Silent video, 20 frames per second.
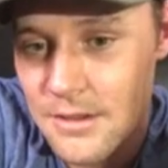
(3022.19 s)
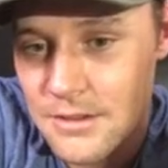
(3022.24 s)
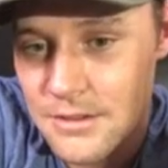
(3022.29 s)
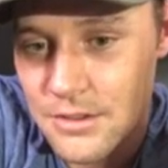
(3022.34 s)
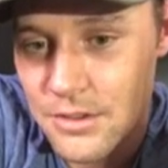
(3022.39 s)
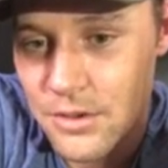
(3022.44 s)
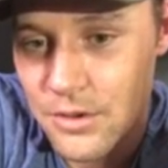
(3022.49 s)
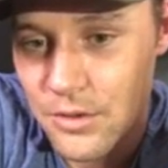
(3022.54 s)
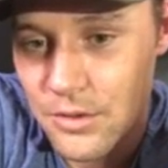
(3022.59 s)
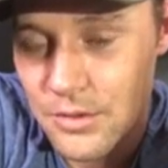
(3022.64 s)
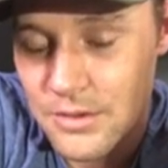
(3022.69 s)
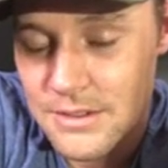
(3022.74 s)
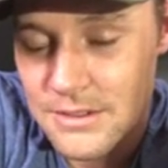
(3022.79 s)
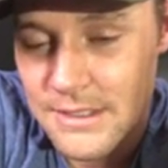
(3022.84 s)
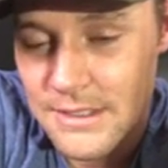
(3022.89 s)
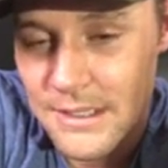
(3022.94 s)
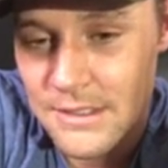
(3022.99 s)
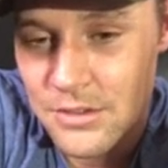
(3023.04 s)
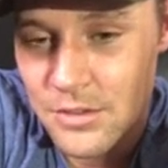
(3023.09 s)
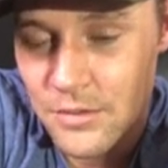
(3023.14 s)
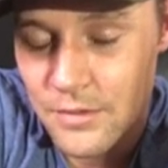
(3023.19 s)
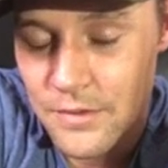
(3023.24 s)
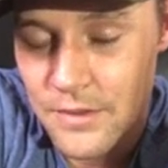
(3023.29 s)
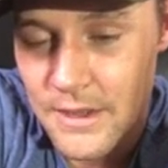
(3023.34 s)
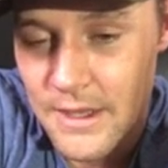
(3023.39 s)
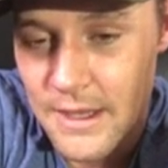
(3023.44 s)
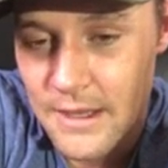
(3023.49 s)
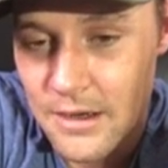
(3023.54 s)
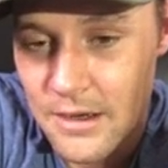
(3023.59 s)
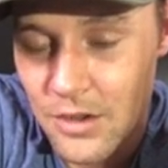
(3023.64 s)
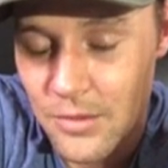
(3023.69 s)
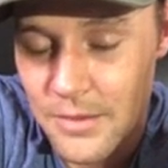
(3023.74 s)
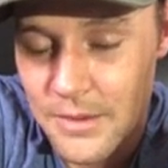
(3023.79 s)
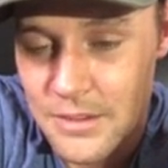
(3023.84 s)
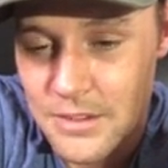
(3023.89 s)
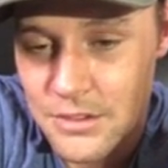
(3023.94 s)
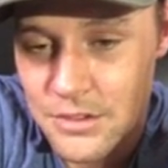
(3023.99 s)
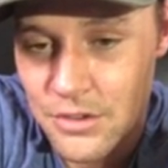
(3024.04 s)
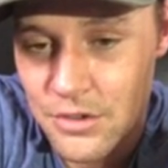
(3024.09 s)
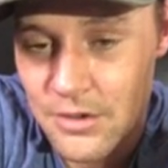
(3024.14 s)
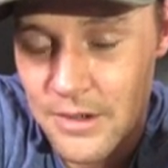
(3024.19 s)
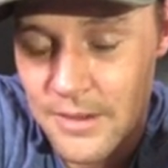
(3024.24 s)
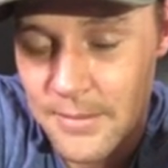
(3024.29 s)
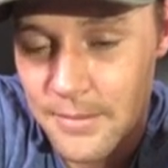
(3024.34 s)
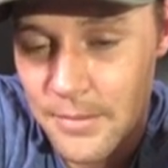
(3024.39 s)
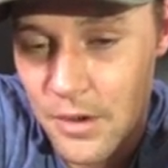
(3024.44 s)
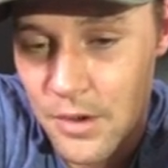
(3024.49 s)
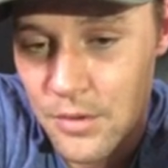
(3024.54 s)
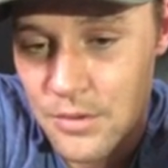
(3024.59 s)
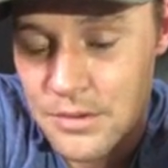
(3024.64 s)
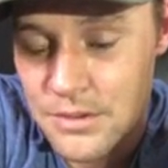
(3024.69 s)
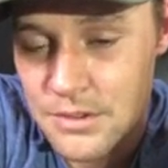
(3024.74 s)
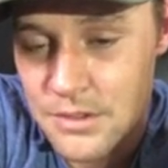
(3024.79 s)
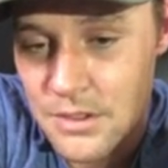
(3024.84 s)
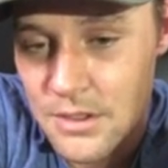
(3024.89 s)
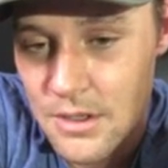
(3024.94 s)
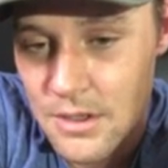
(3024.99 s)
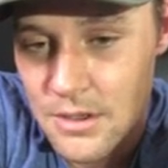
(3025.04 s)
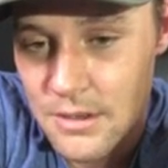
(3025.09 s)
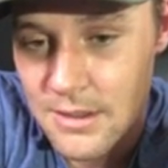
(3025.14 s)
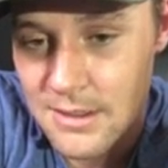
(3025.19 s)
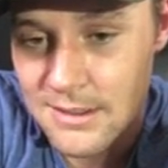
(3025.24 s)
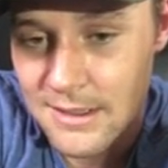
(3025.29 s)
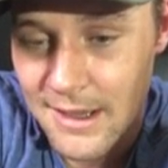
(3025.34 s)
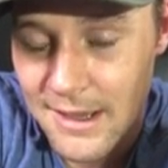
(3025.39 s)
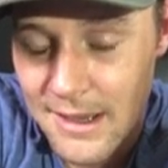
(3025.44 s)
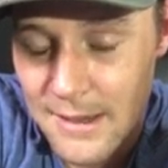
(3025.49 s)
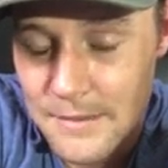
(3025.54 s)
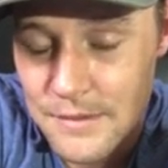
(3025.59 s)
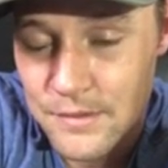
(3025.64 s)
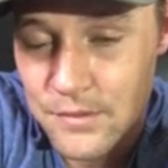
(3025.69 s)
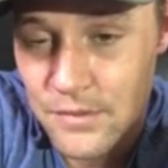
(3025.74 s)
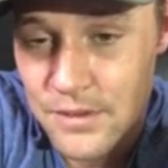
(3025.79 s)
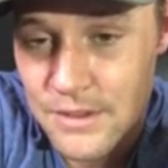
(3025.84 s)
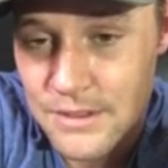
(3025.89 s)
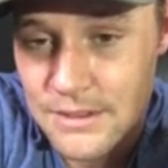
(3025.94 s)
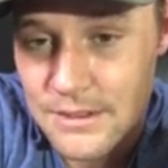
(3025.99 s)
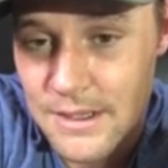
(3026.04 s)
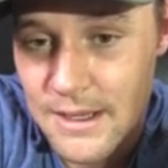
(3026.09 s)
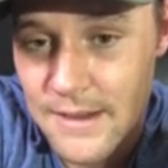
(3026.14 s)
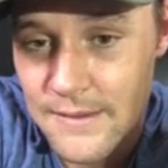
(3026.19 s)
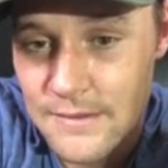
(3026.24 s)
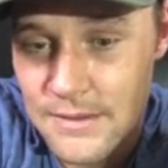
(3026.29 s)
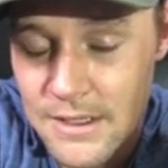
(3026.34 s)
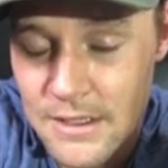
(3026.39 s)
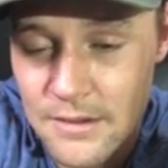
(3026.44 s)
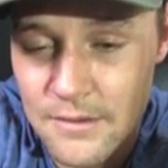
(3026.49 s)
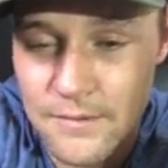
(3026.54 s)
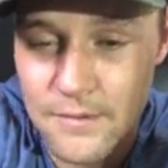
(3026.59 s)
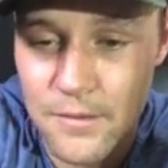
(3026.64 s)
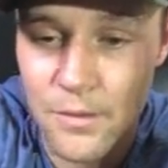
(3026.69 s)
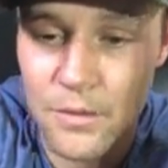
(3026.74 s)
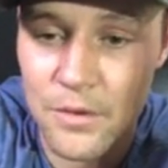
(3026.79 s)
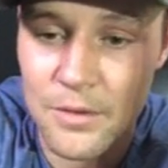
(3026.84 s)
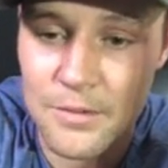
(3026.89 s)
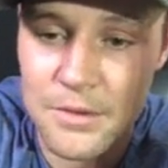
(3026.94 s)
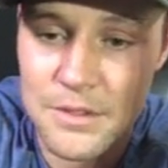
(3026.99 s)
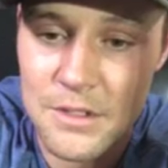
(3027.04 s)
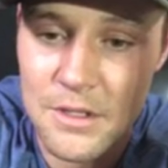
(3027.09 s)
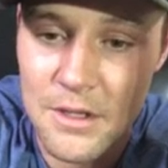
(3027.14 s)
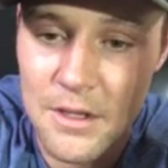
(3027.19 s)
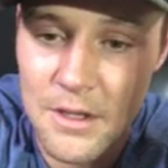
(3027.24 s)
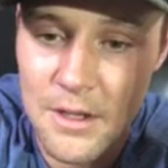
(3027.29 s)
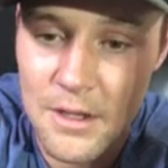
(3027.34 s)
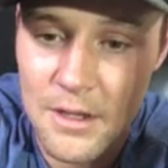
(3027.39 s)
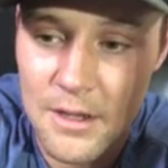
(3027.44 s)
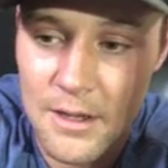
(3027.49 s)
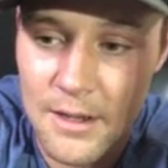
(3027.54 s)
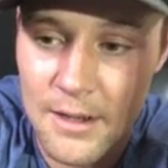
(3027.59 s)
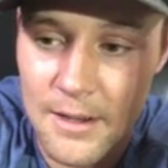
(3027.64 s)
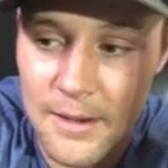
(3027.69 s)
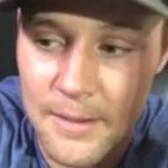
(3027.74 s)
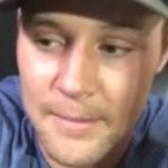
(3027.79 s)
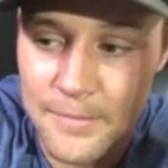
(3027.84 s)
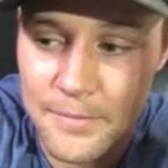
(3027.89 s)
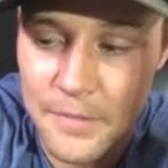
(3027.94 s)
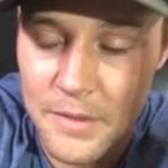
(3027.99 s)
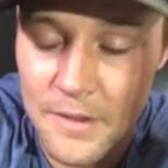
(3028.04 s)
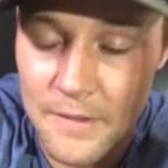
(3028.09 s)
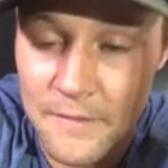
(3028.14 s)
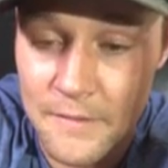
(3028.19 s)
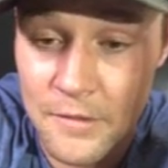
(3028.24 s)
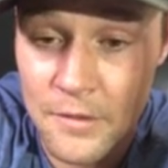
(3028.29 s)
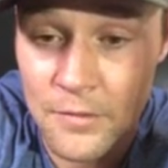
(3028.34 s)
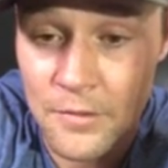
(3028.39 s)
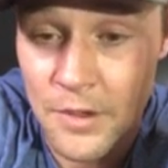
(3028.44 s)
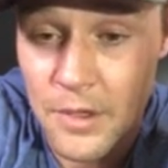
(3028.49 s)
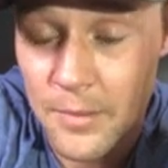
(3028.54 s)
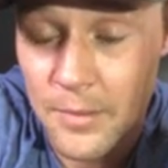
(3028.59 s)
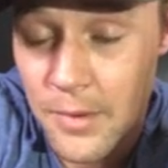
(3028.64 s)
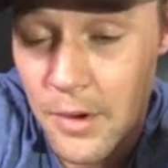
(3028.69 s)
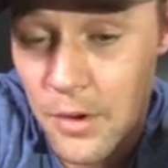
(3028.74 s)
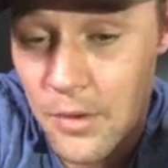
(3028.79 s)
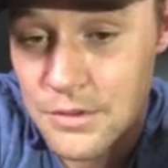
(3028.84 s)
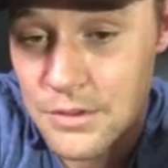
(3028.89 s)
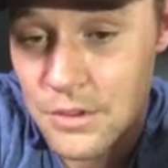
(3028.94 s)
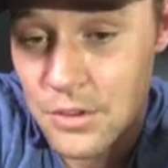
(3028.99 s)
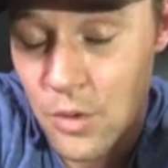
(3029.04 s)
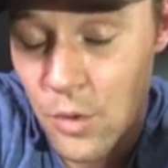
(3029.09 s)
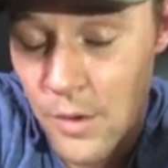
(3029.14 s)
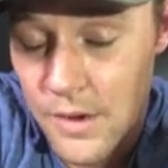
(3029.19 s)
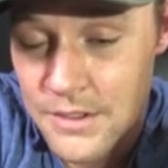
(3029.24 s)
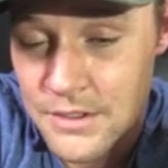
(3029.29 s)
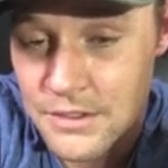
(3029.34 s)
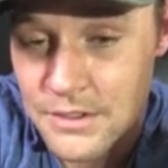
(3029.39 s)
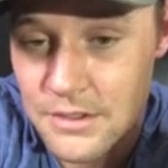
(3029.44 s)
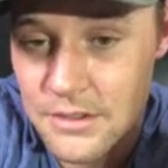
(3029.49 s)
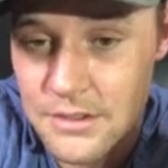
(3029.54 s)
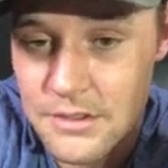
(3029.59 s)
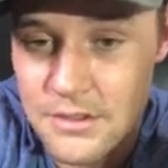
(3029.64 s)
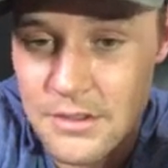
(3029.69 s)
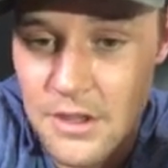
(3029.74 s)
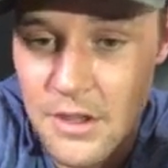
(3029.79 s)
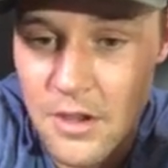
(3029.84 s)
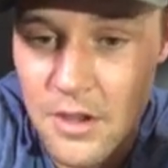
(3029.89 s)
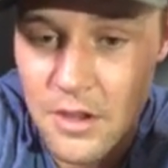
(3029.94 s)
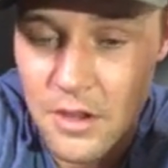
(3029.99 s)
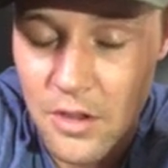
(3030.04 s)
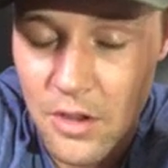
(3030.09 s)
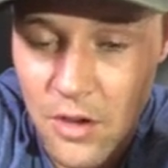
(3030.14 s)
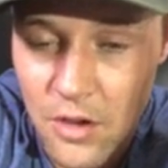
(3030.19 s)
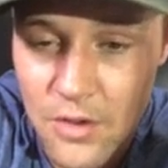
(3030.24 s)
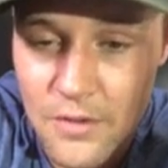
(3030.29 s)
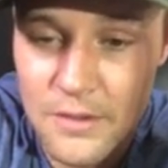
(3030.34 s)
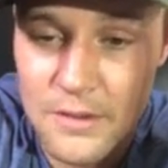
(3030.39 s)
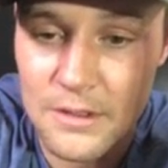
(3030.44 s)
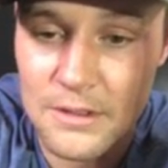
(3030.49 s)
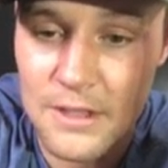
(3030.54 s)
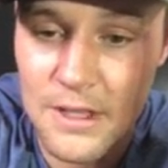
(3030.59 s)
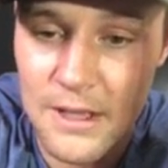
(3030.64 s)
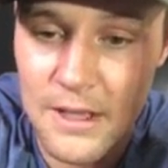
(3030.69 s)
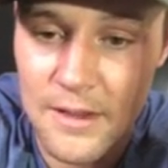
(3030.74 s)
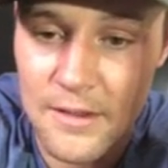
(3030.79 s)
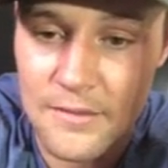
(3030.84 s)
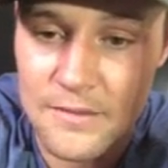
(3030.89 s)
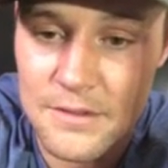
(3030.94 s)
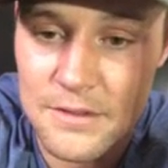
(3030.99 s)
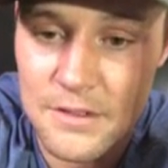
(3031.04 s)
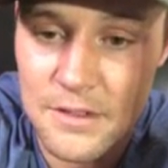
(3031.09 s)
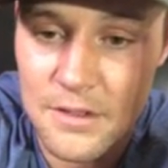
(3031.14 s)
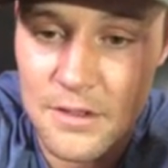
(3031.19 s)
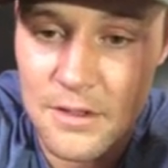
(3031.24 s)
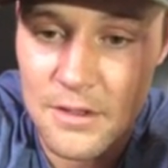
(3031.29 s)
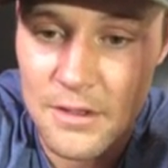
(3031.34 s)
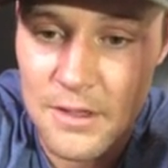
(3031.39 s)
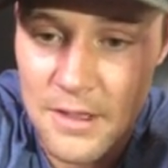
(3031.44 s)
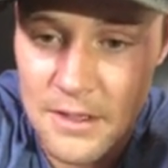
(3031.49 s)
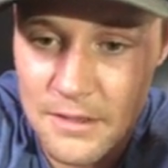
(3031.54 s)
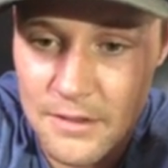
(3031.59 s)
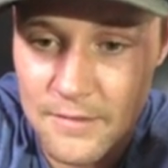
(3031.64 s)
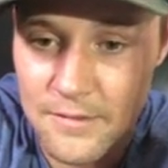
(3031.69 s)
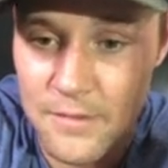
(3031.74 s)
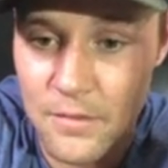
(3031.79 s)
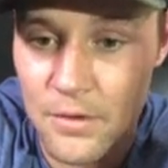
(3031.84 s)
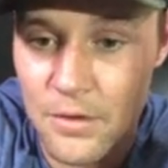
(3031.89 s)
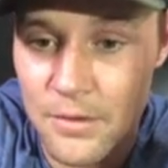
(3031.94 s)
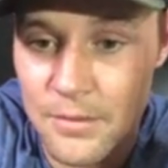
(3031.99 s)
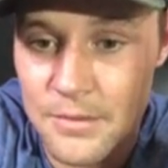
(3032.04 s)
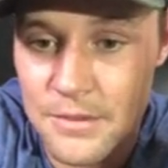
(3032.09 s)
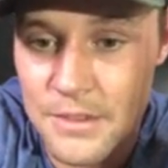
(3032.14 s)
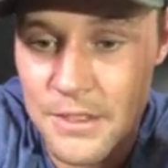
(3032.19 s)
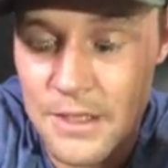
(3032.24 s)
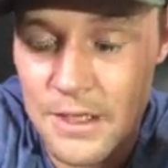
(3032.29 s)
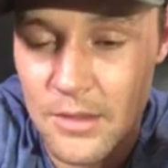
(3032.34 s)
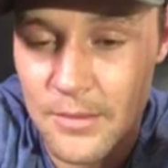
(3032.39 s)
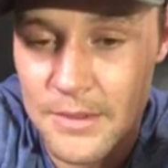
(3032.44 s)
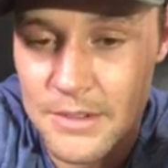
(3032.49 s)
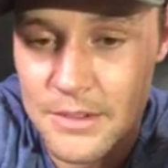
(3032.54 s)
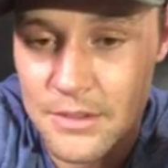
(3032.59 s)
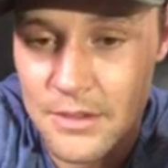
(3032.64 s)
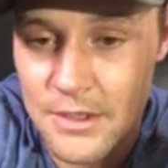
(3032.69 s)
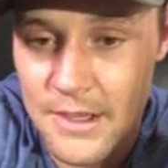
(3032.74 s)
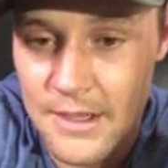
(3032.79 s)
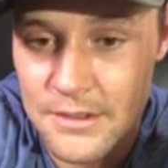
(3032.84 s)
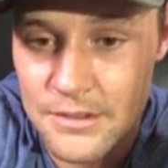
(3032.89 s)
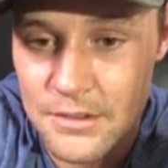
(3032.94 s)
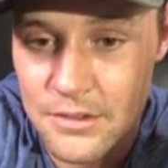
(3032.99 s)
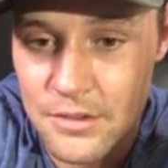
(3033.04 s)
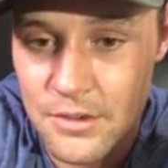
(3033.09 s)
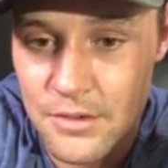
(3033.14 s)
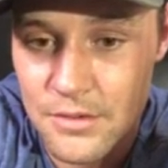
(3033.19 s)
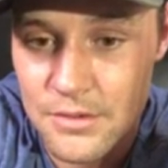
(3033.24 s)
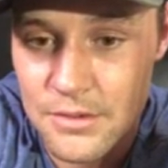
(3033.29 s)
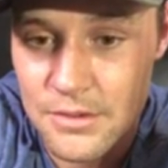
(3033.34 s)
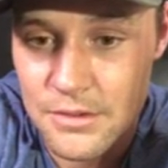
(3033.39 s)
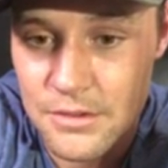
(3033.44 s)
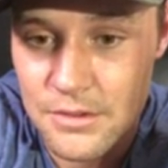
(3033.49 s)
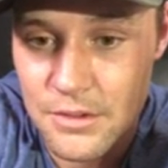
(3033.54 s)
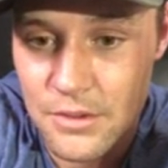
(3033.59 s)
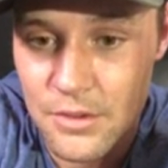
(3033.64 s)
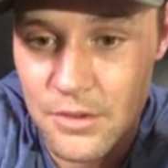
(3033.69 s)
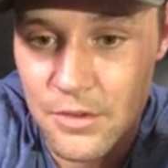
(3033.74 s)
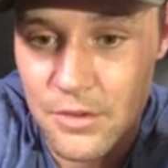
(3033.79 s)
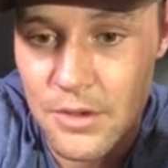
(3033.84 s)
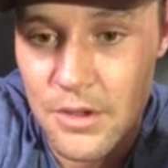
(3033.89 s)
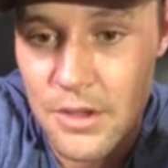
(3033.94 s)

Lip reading: So stay tuned for that. I'll be sure and post the times for these lives in the forums. Feel free to post questions on the lives in the forums, and I'll be sure and answer those. So